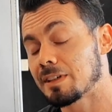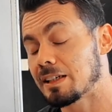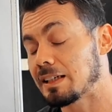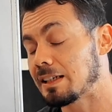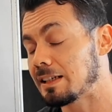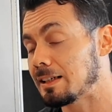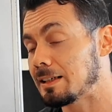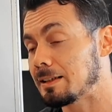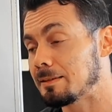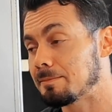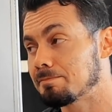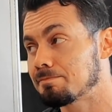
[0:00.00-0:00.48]

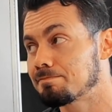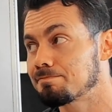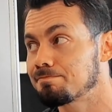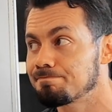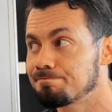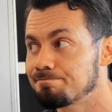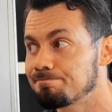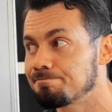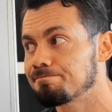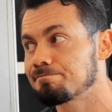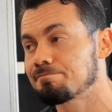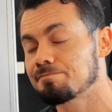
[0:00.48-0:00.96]
Um,
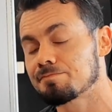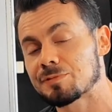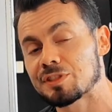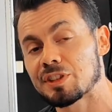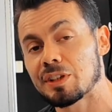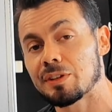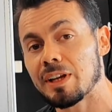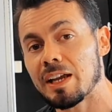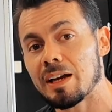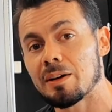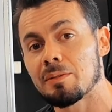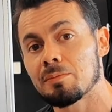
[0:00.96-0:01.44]

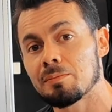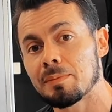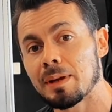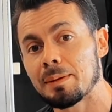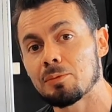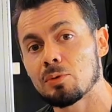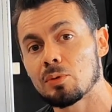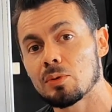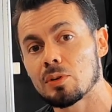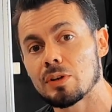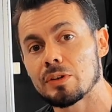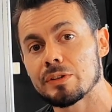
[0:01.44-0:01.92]
so yeah, maybe
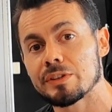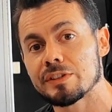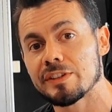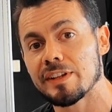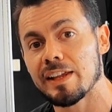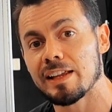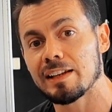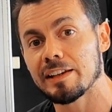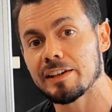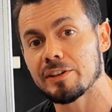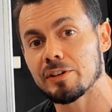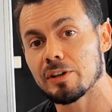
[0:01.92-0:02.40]
we'll go into
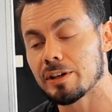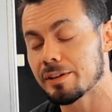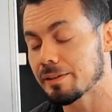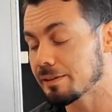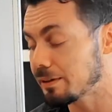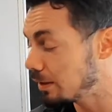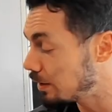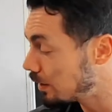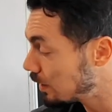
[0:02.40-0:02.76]
that later on.